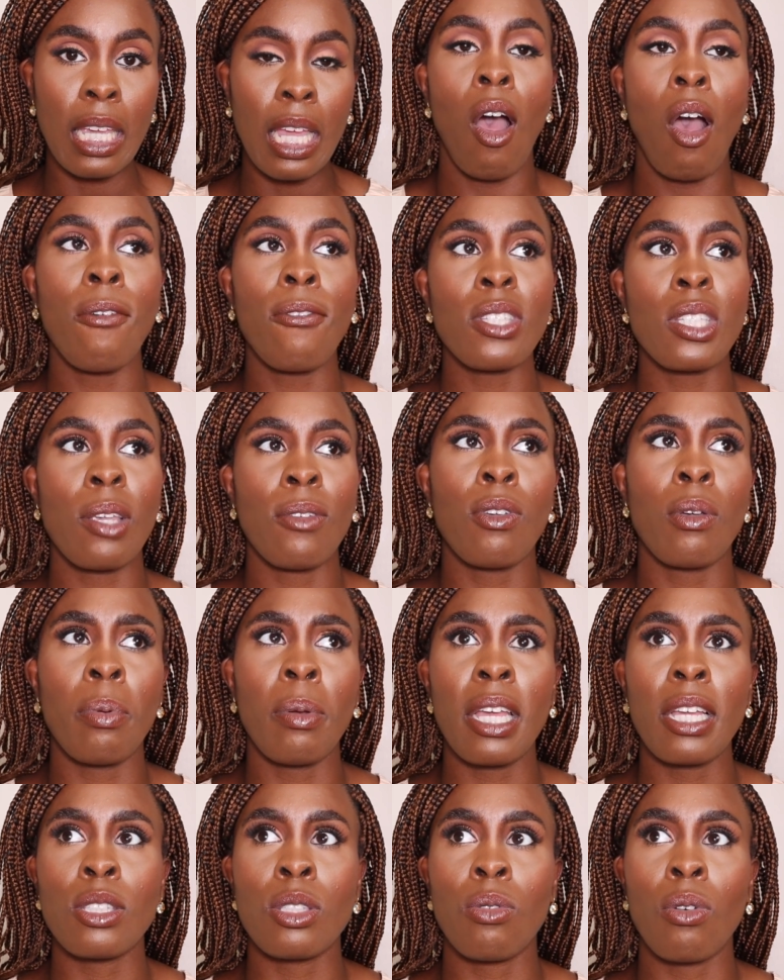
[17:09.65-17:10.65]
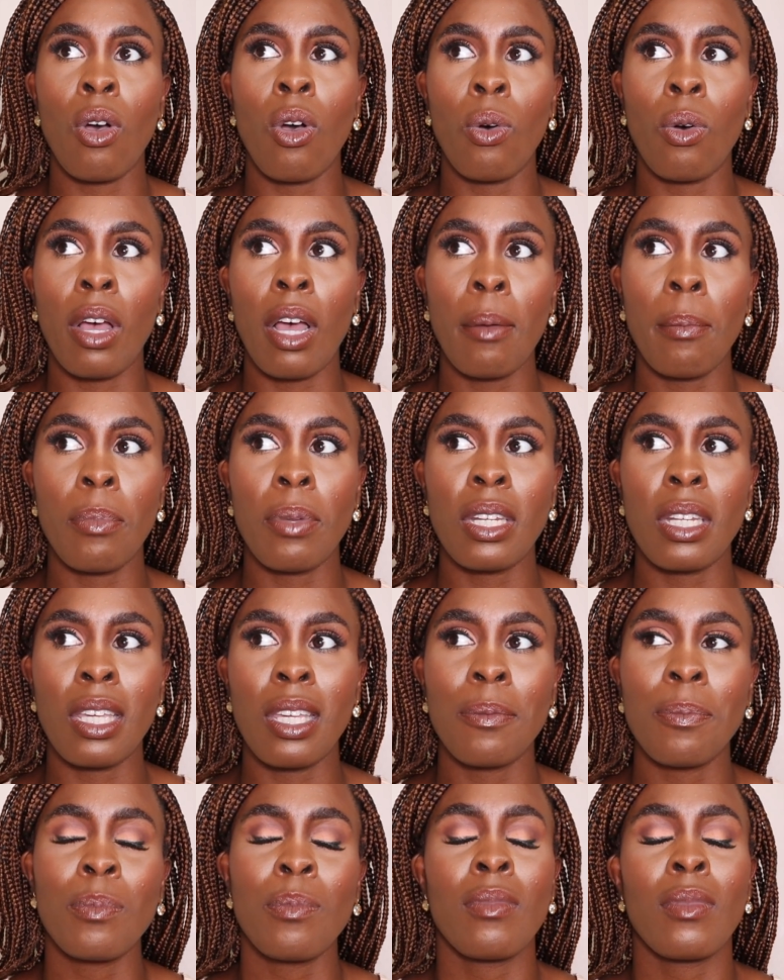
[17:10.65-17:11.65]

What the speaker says: Obviously, if you're applying to a whole company,